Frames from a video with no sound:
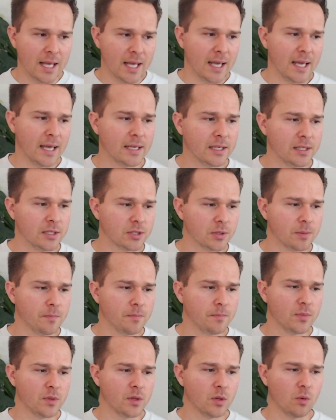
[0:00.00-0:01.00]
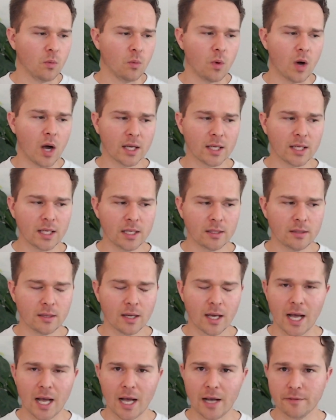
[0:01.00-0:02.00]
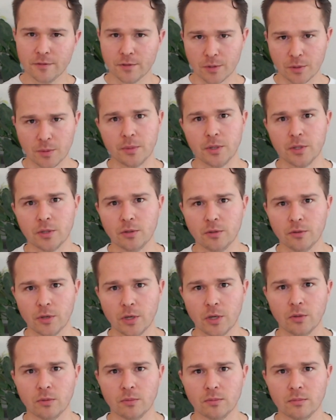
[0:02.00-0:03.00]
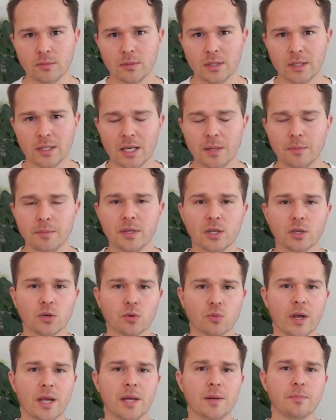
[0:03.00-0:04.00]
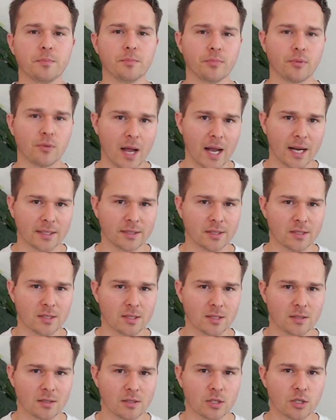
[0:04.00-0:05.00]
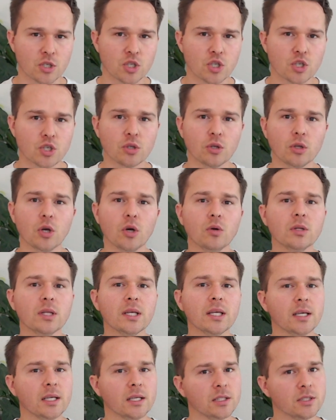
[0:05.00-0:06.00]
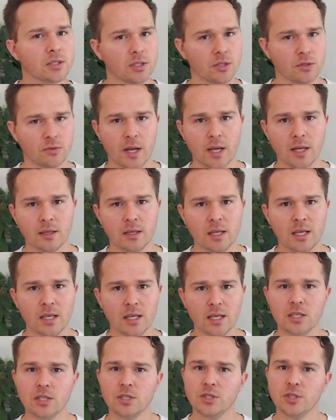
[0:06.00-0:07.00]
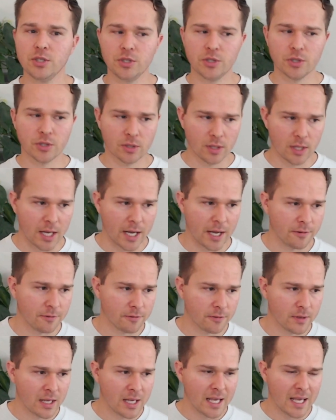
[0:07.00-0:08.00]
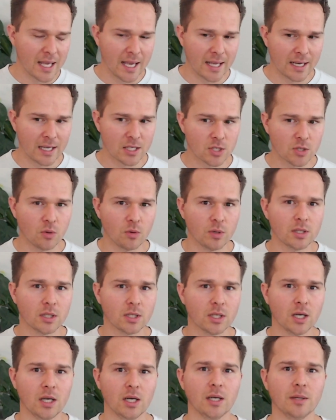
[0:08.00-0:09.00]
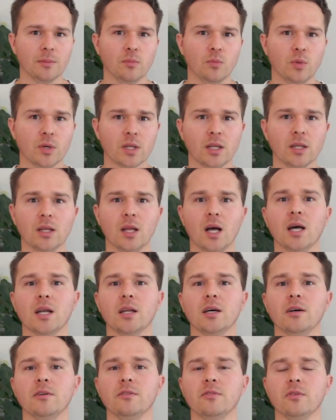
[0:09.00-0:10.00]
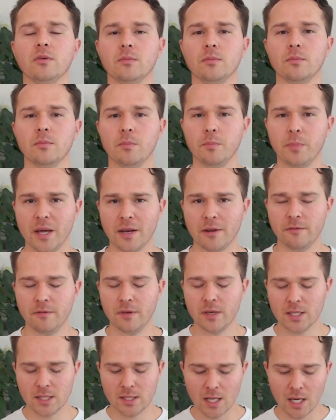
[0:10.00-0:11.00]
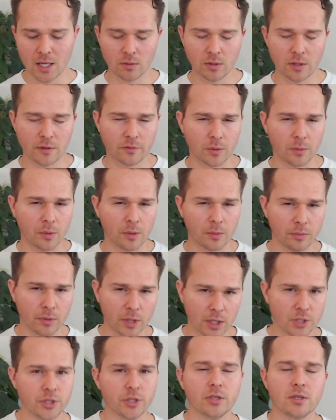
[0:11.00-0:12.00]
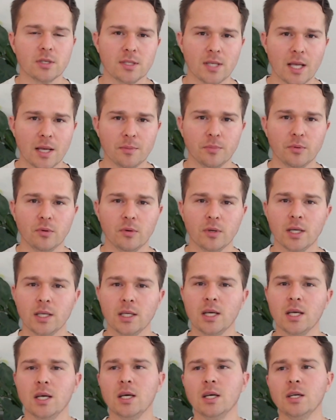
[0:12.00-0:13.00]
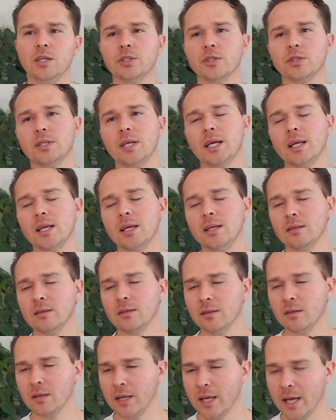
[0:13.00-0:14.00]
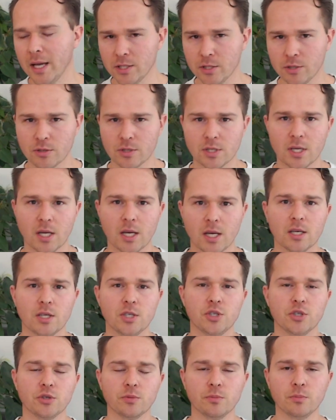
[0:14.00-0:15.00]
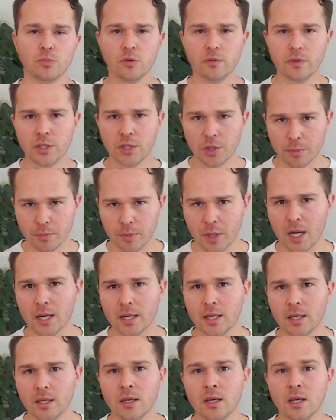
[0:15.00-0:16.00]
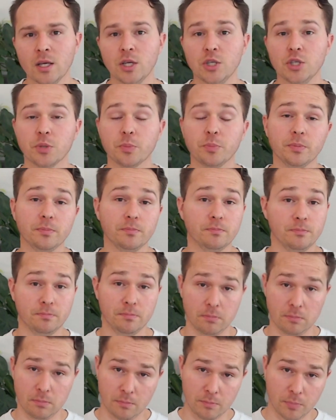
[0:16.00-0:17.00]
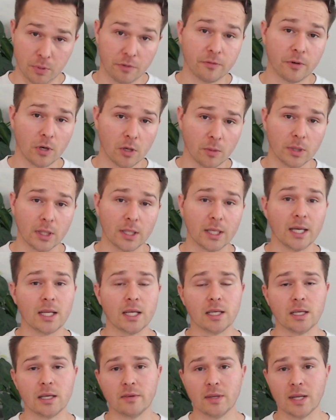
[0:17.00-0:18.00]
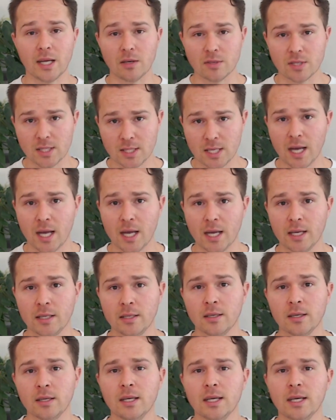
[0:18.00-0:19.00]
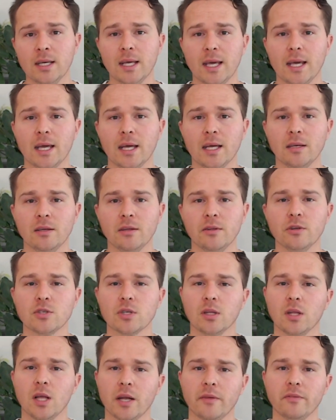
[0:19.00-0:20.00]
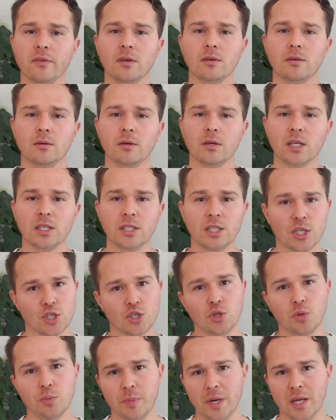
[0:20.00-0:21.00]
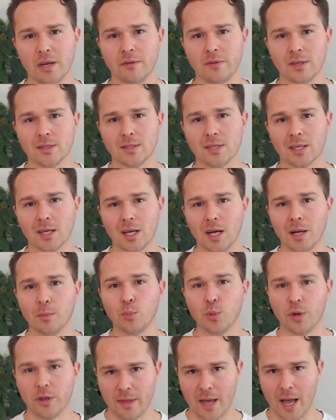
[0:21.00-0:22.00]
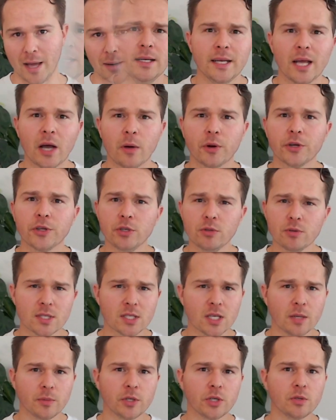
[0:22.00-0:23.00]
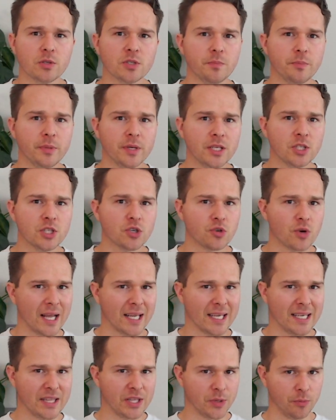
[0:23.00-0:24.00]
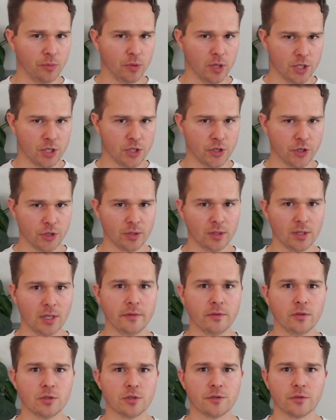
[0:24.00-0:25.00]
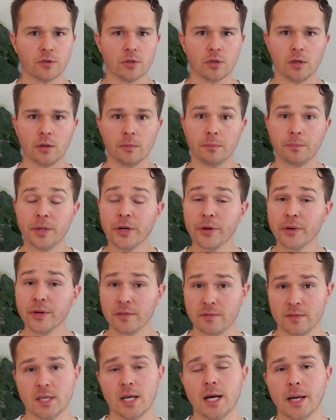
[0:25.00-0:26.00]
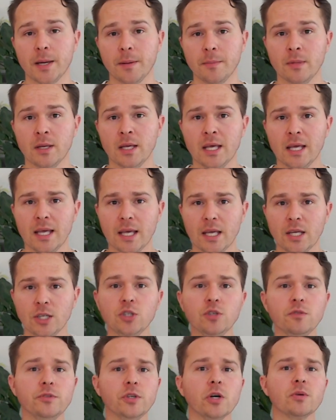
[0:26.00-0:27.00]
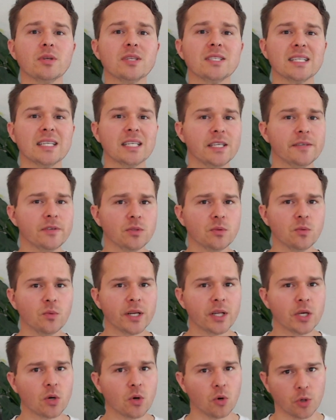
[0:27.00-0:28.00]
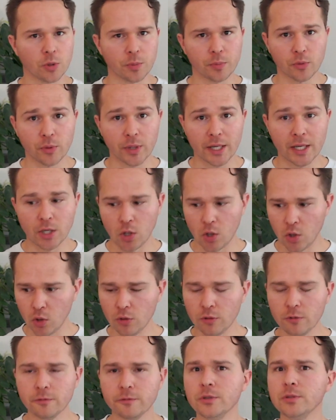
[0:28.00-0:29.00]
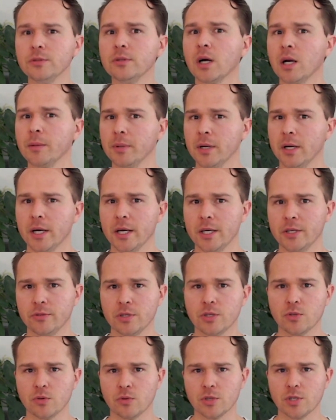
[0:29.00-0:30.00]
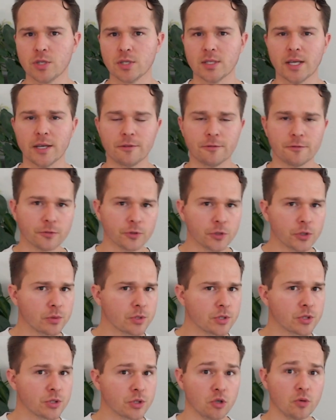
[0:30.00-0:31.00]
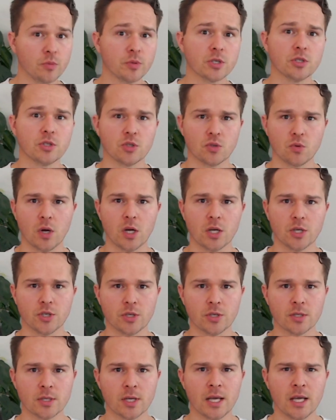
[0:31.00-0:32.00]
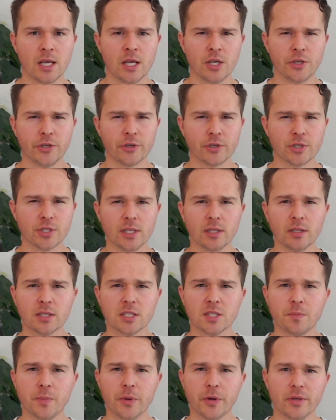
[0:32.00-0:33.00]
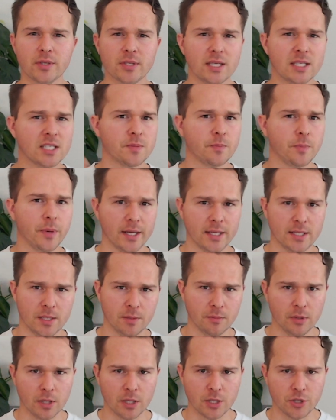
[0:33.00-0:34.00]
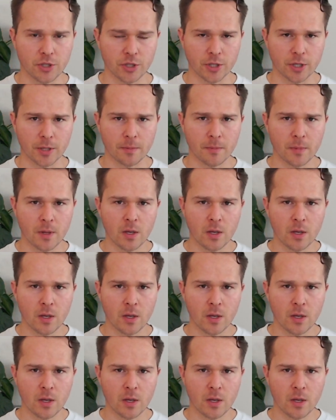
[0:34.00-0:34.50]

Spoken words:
And walking after a meal, though, can be a great practice to slowly integrate into your life, and it's going to come with a lot of benefits, not only from a blood sugar standpoint. You're getting exercise, you're moving your body, you're preferably getting even outside, and there's a lot of additional benefits that come with that. Now, are you someone who's been tracking their blood sugar levels for a period of time, and you've noticed even when incorporating whole food carbohydrate sources like fruits, tubers, and squashes, you're still experiencing spikes in blood sugar?